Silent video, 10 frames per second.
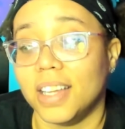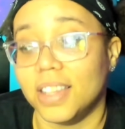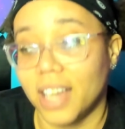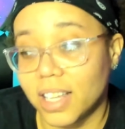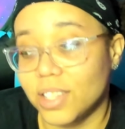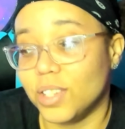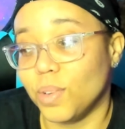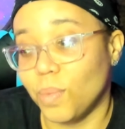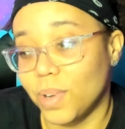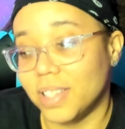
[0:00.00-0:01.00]
that's
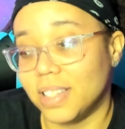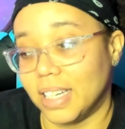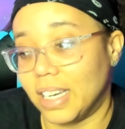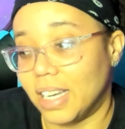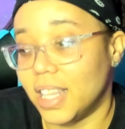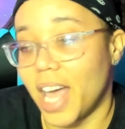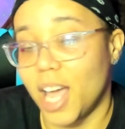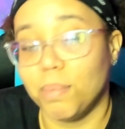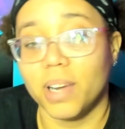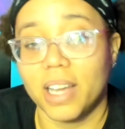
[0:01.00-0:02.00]
one to get. The
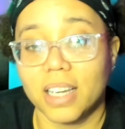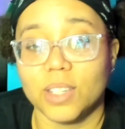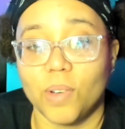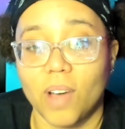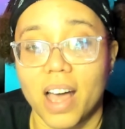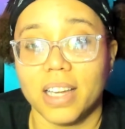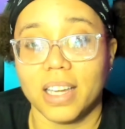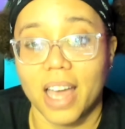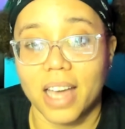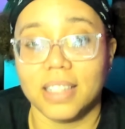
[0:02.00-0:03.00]
HyperX
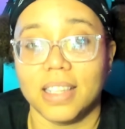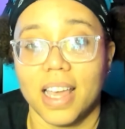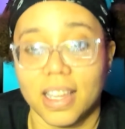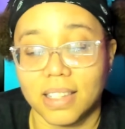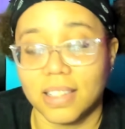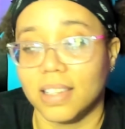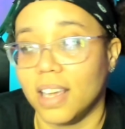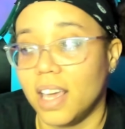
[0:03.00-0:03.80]
Quadcast S.